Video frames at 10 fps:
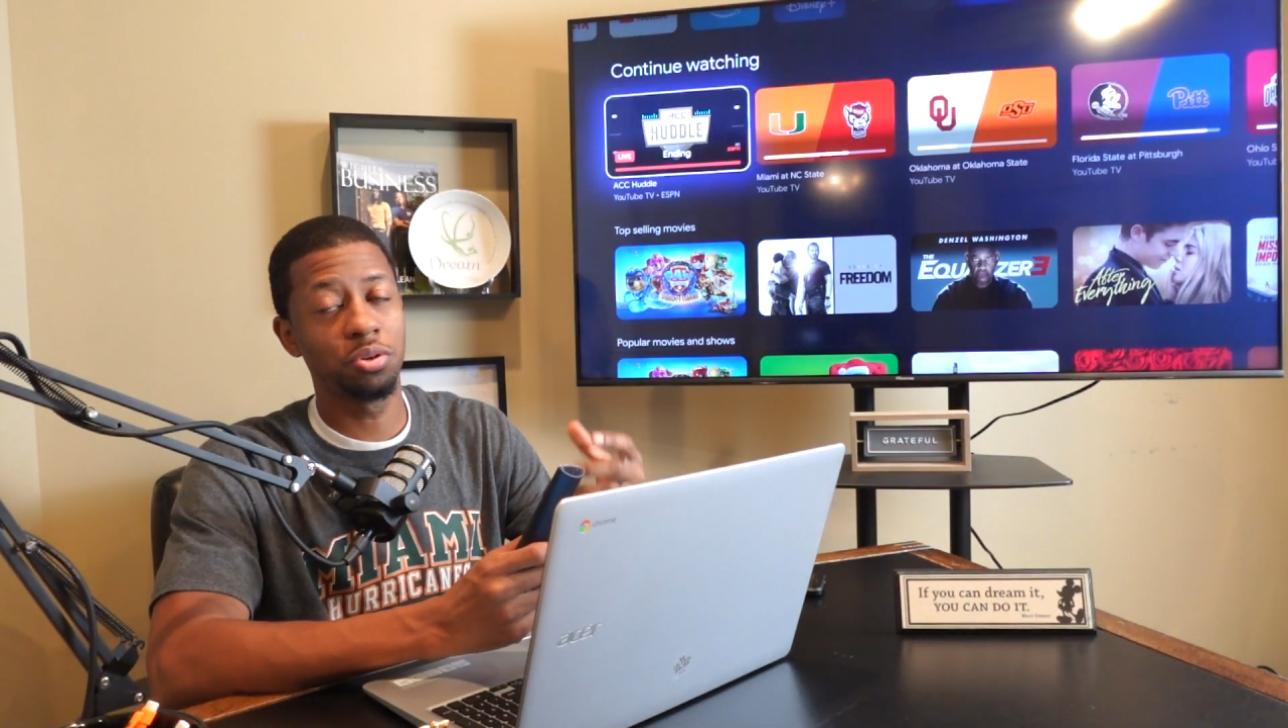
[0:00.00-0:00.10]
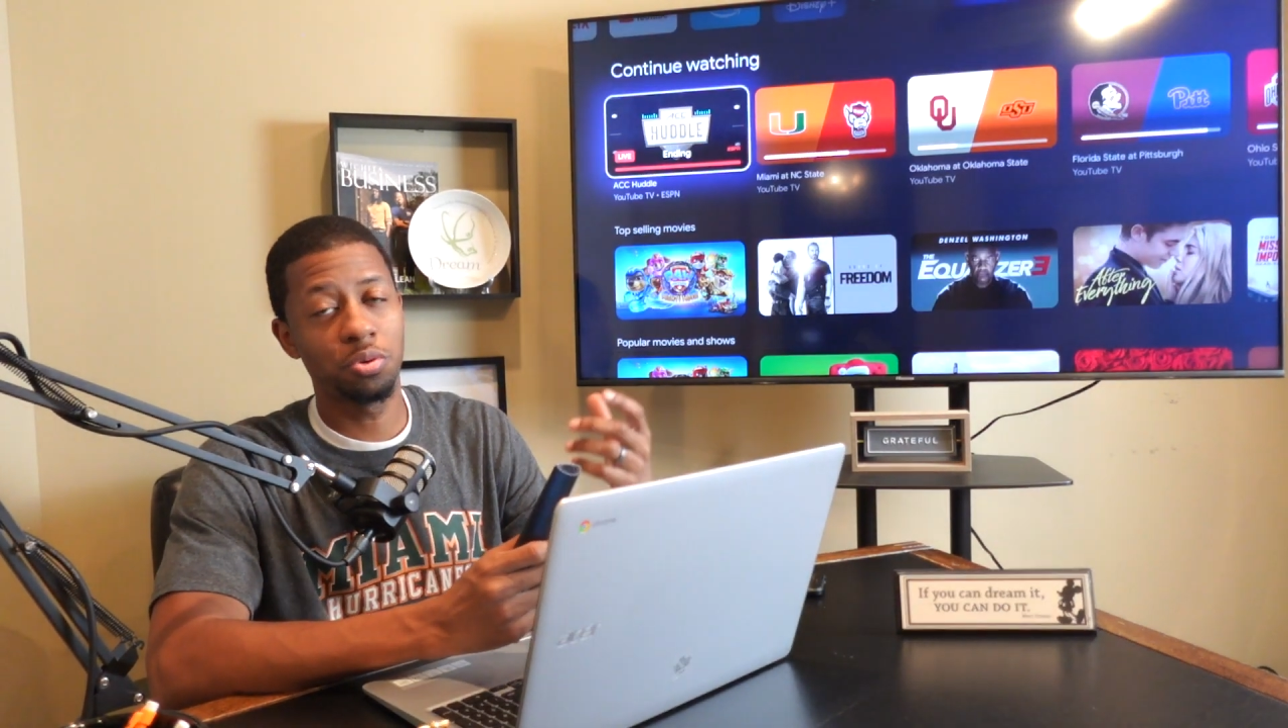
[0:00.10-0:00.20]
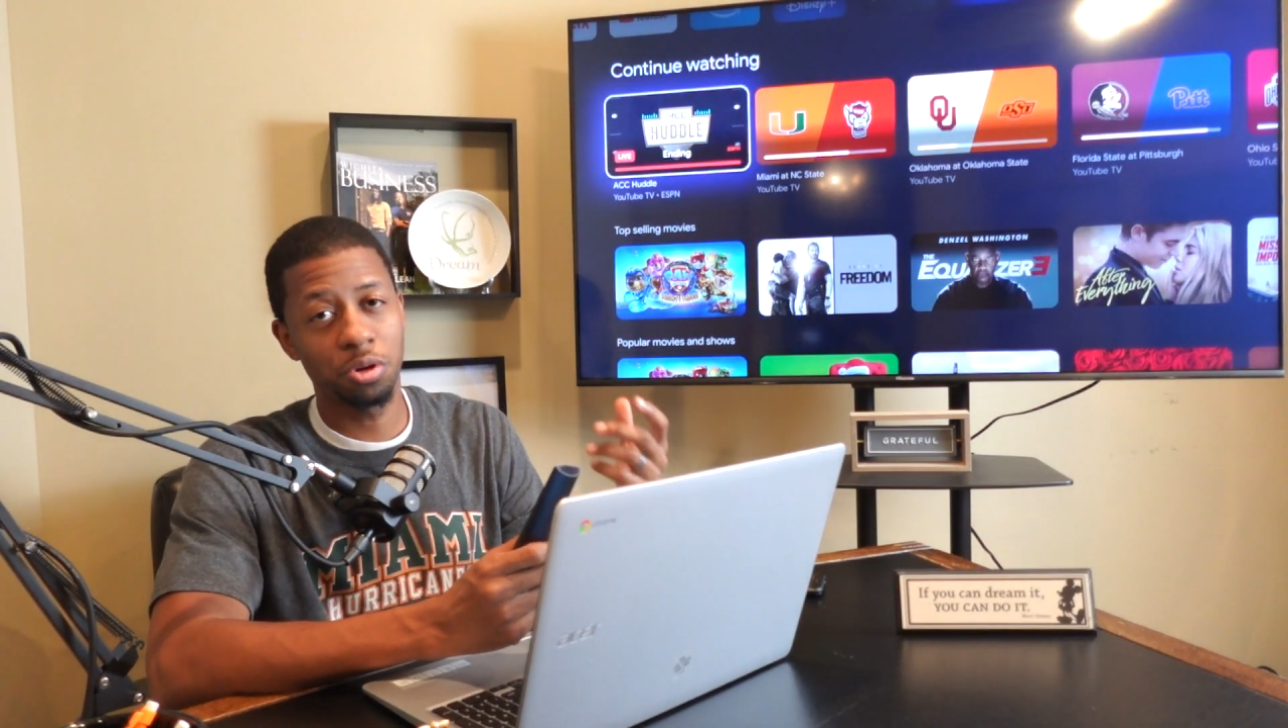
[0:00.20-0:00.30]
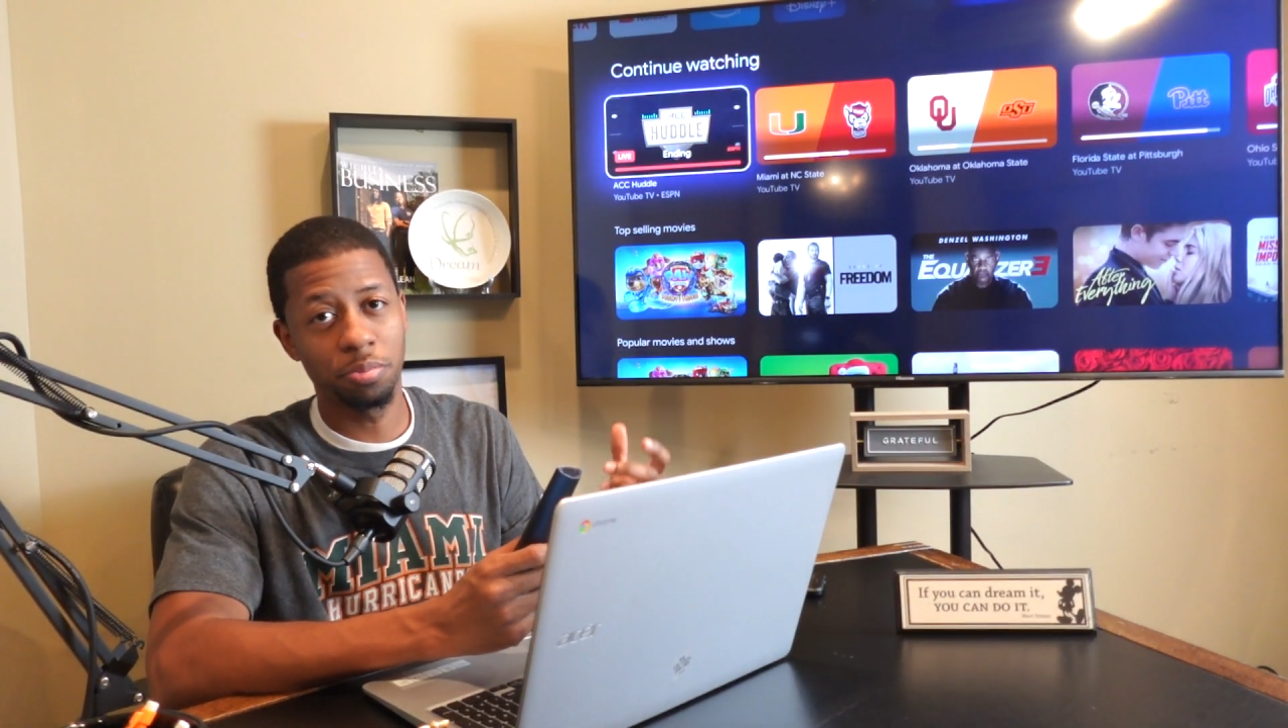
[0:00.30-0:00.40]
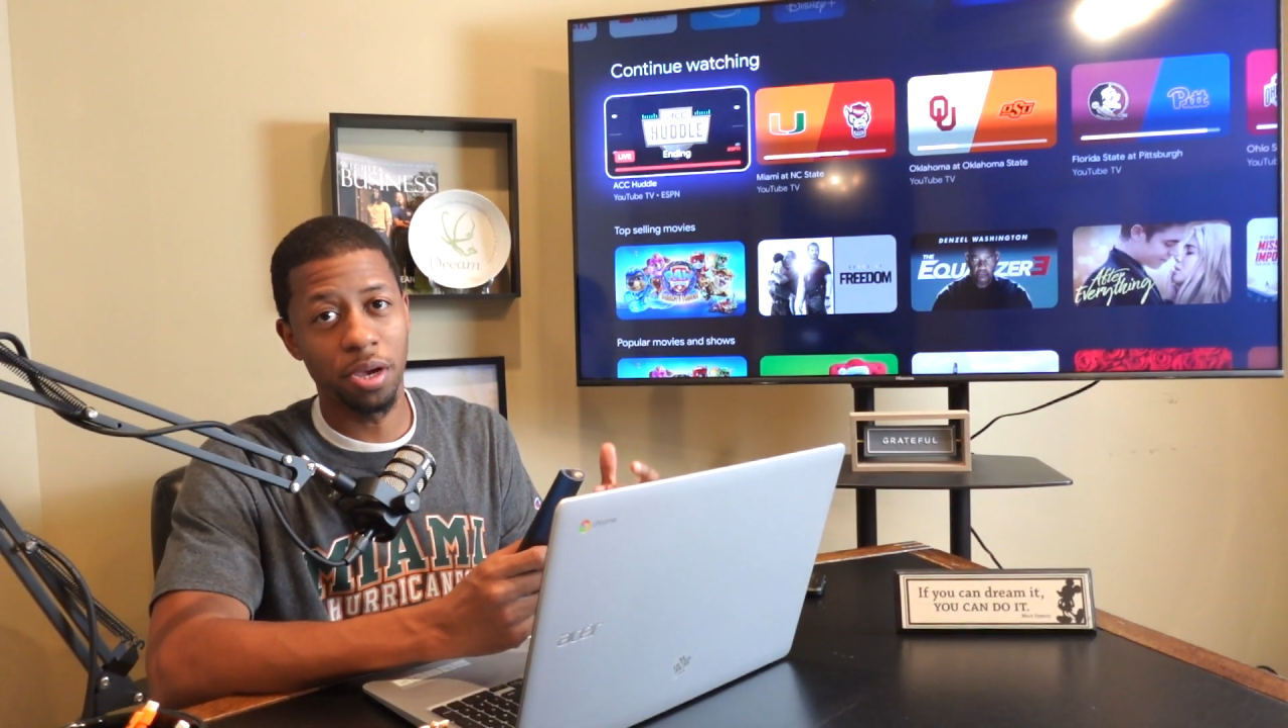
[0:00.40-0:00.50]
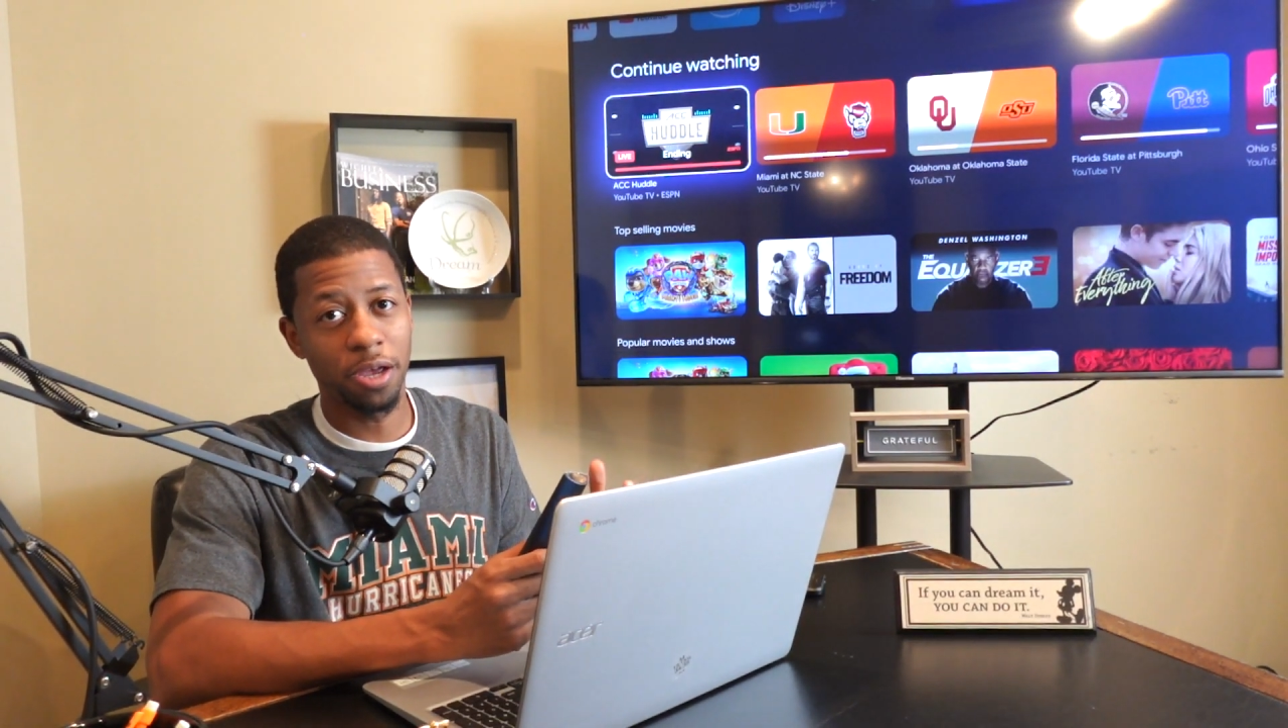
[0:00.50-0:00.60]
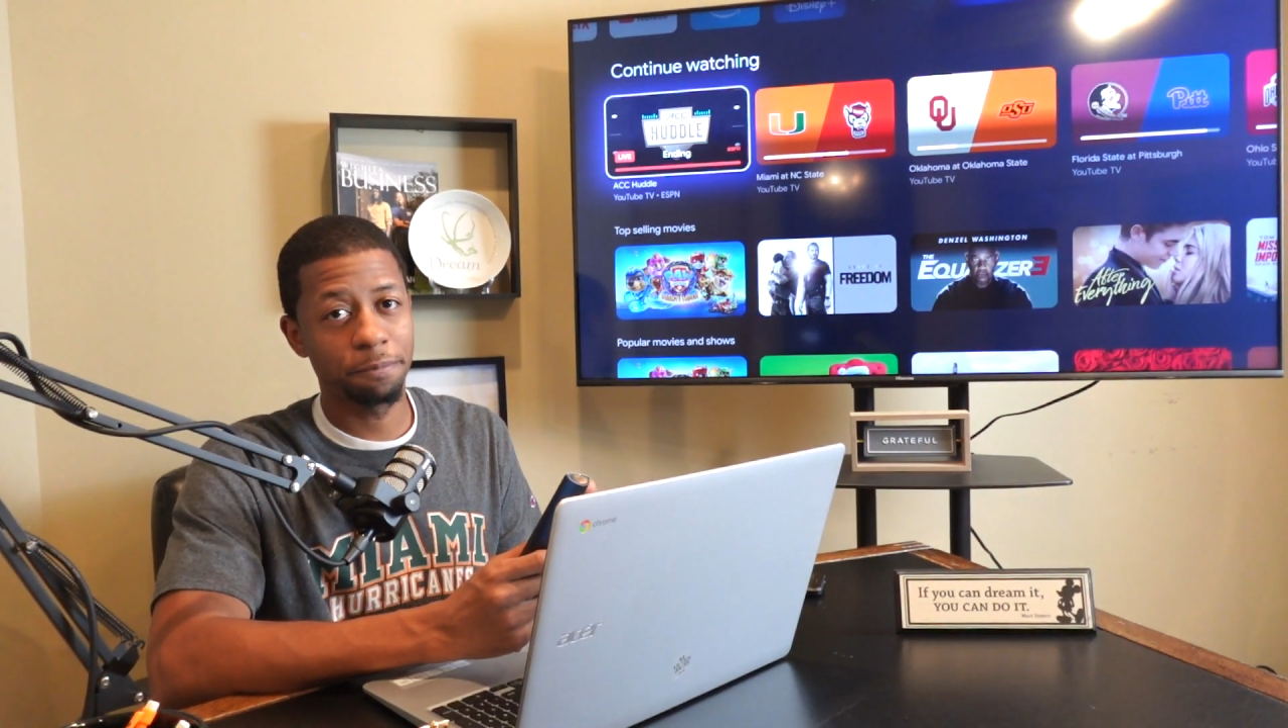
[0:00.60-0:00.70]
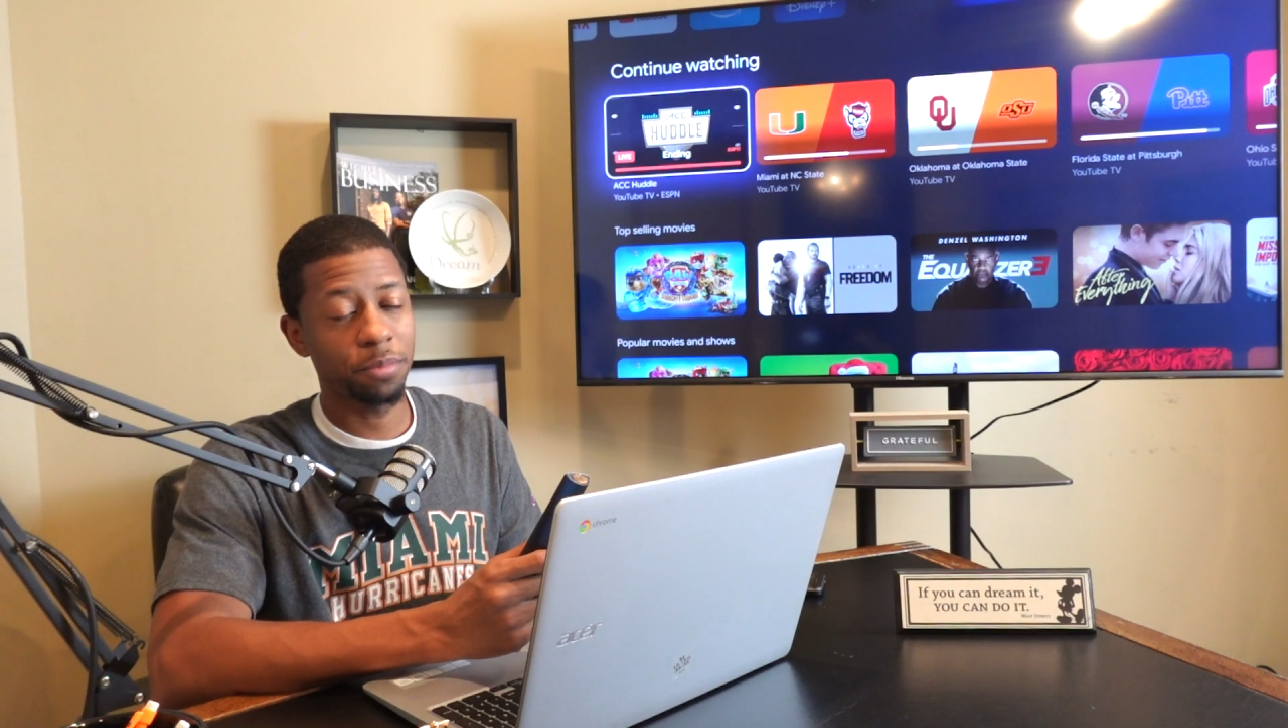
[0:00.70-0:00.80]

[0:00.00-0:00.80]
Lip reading: the quarterback.